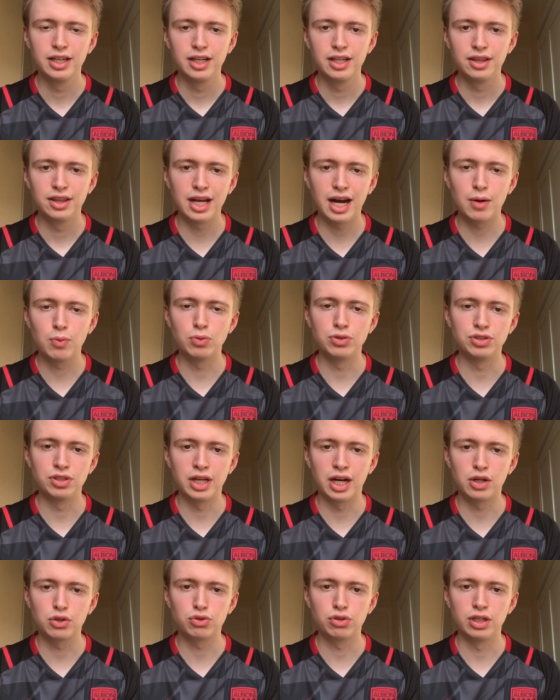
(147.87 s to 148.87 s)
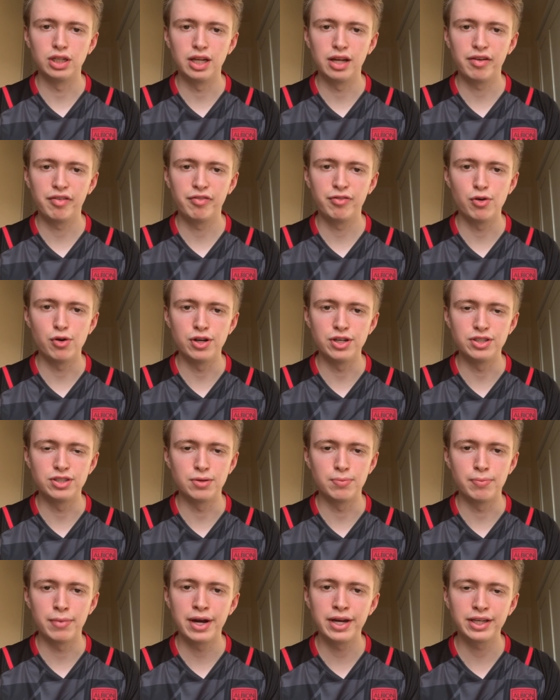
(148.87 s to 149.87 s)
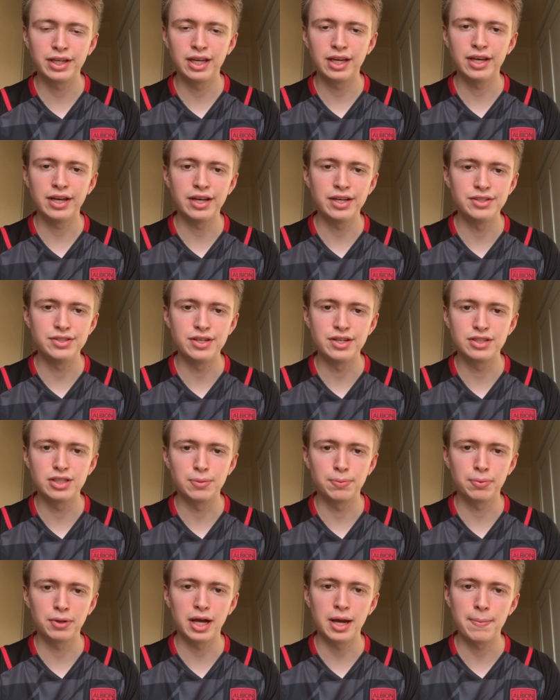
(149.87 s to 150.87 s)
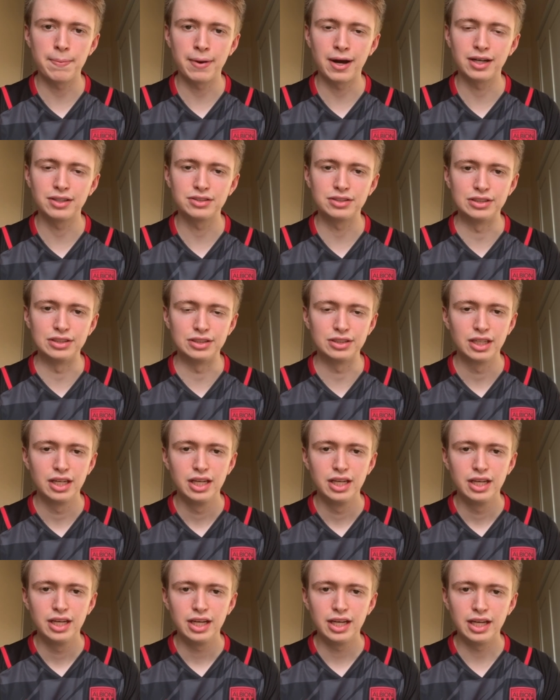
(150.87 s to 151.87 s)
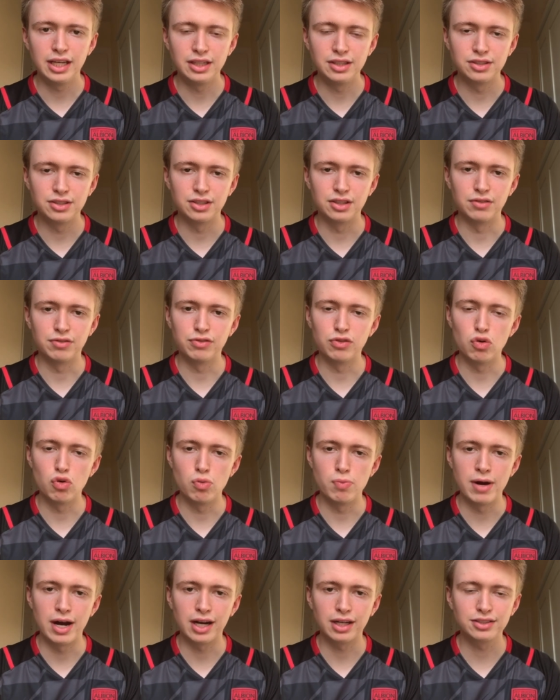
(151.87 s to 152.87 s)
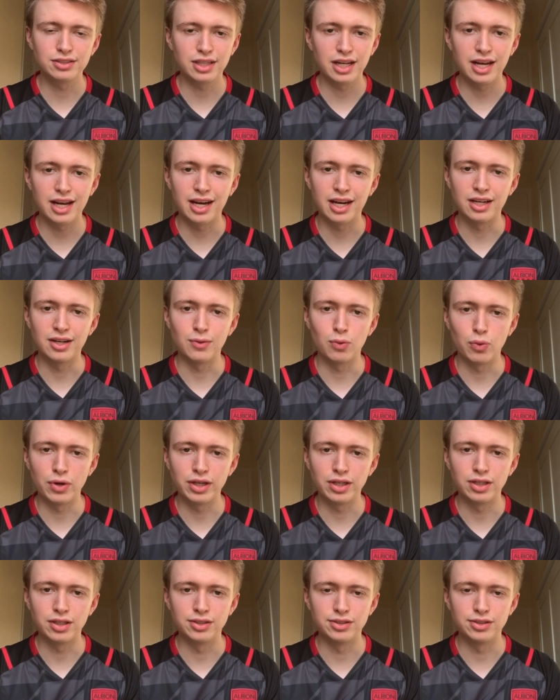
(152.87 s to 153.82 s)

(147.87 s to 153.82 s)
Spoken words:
that was naturally left-footed to make it easier to play passes into the full-backs and wingers.